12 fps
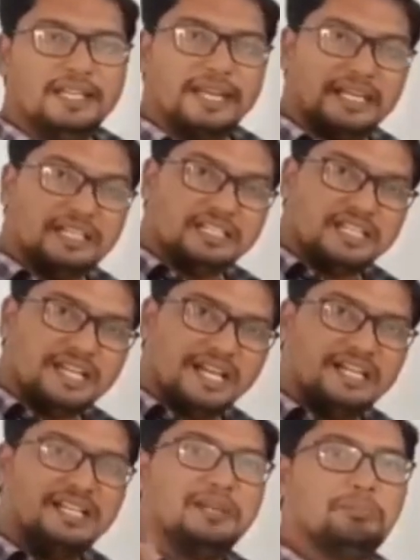In
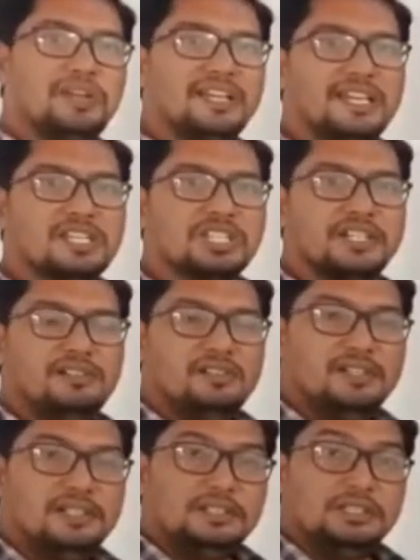DNA
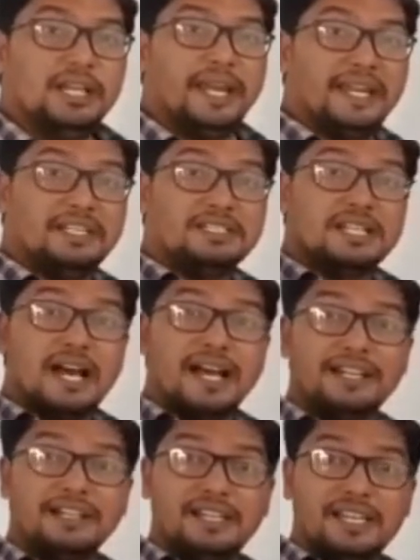replication,
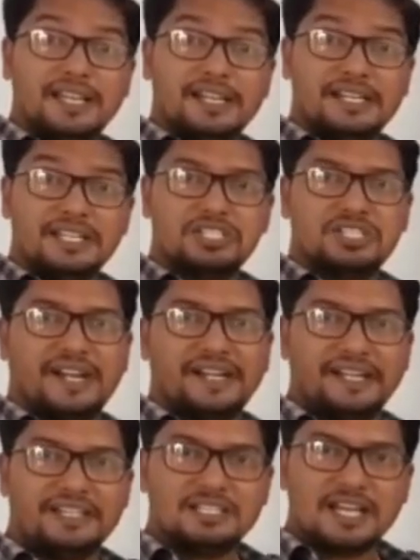entire DNA
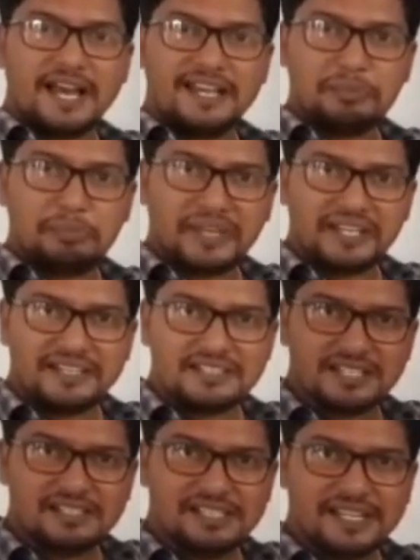strand, entire
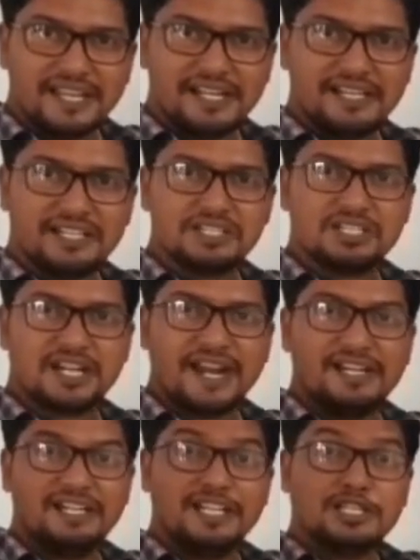parental DNA
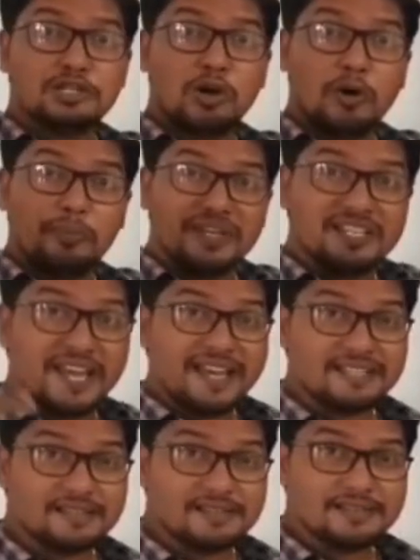strand is copied
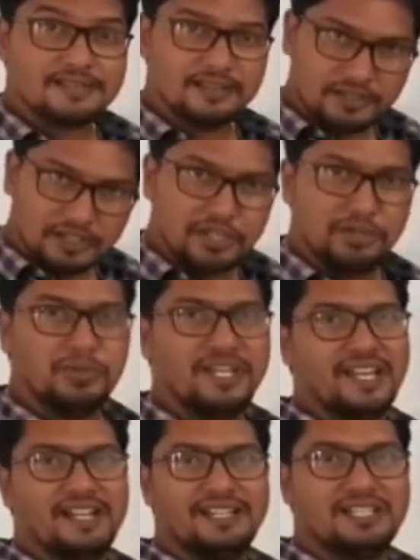as new
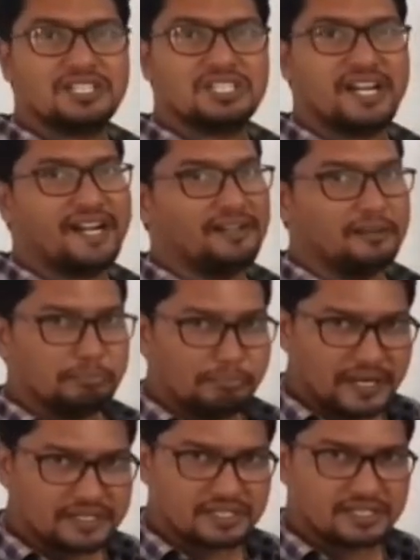DNA strand.
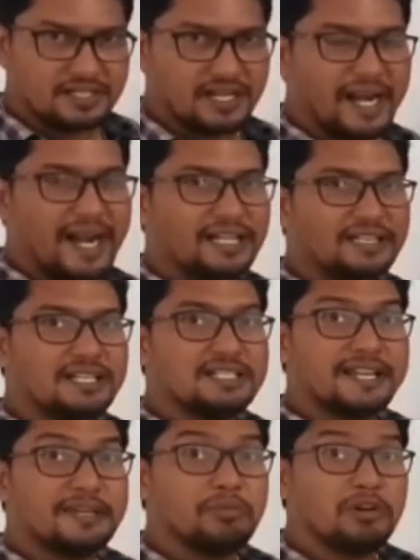But at the
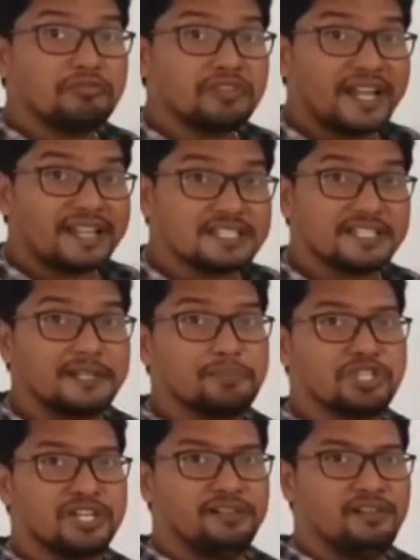time of
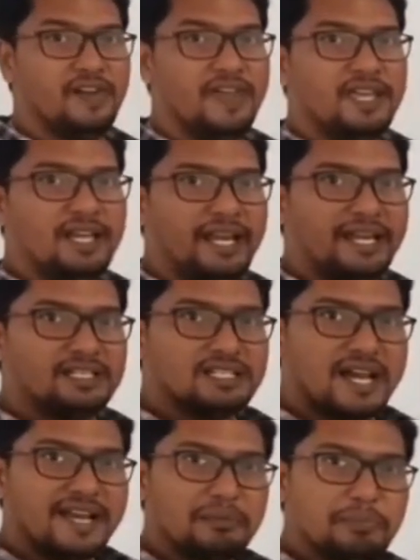transcription,
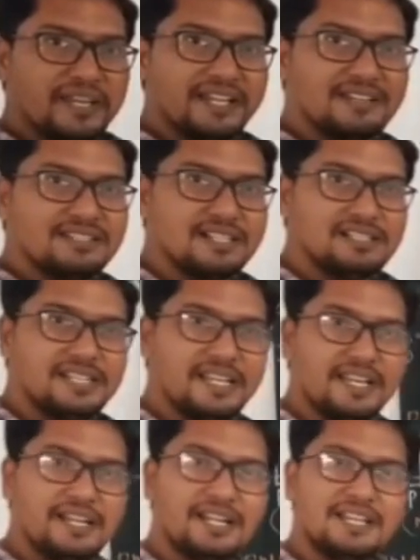entire parental
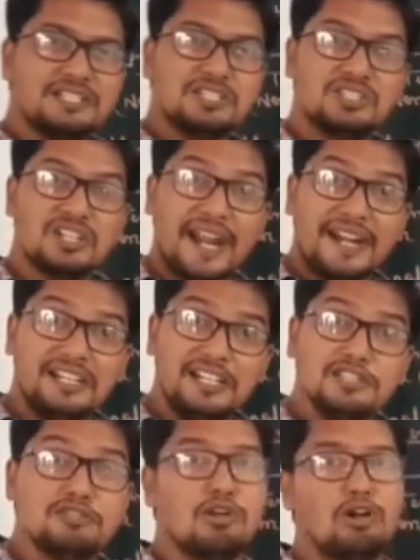DNA strand
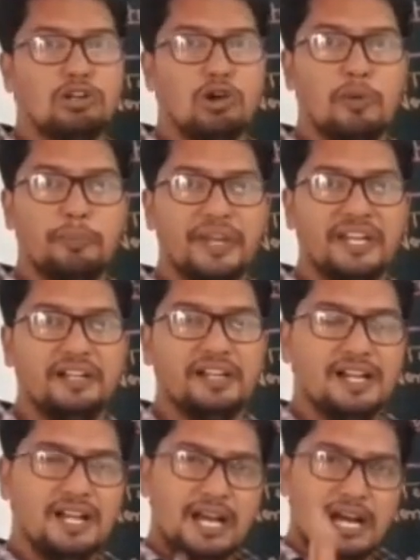is not
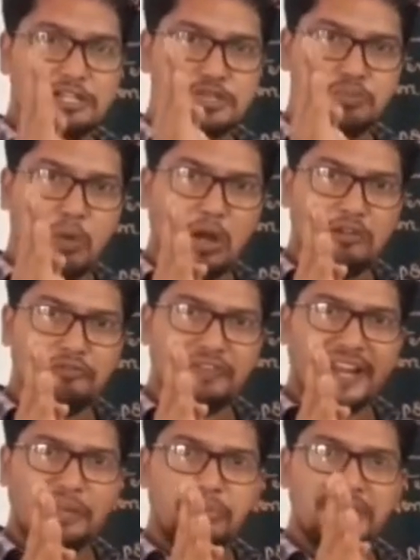copied. A small
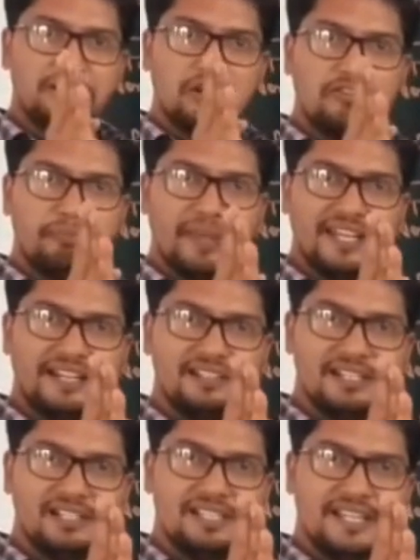fragment of
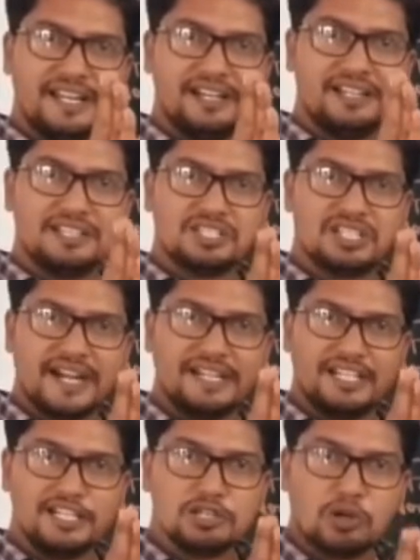parental DNA
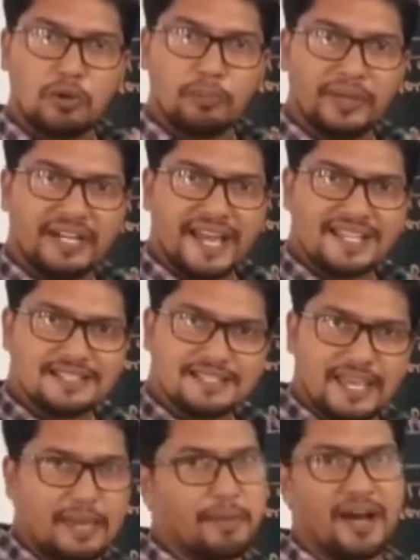strand is copied
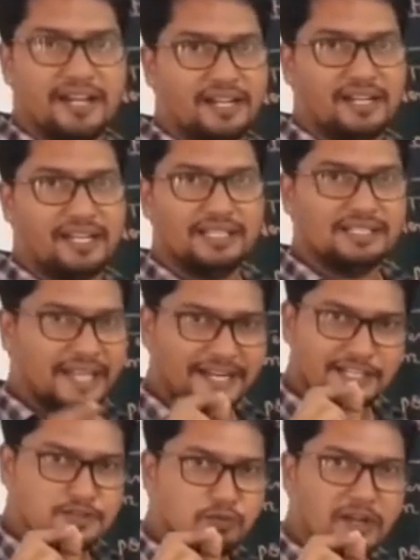as mRNA.
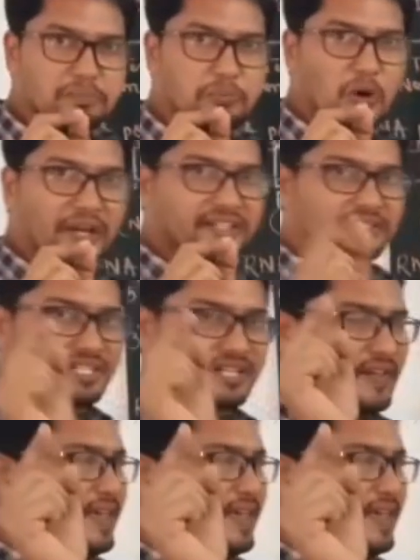That is one point.